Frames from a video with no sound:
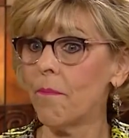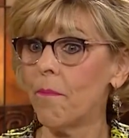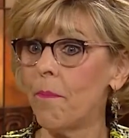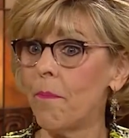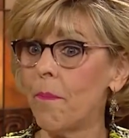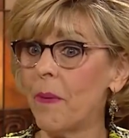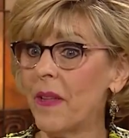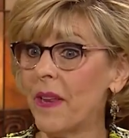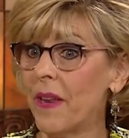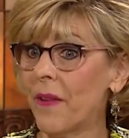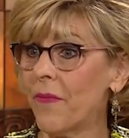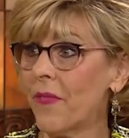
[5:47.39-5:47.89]

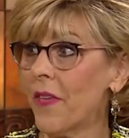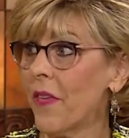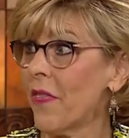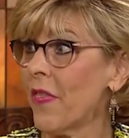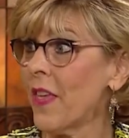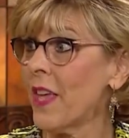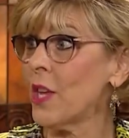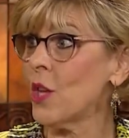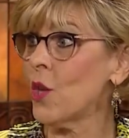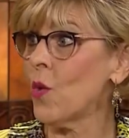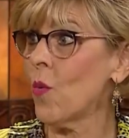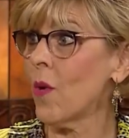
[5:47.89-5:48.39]
if the
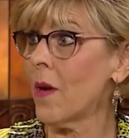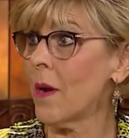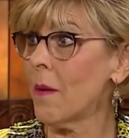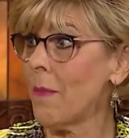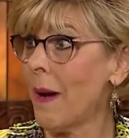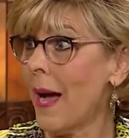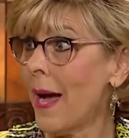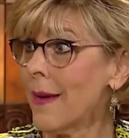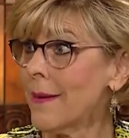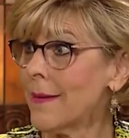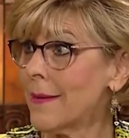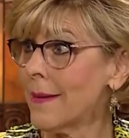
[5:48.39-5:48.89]
thing you want to
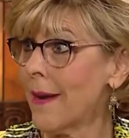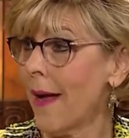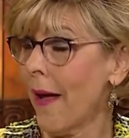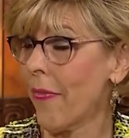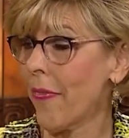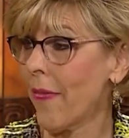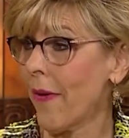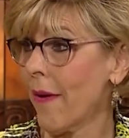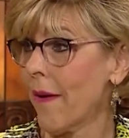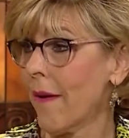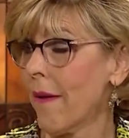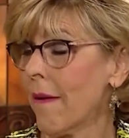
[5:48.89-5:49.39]
buy is not
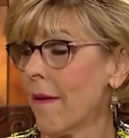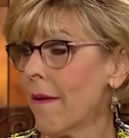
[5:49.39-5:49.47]
there.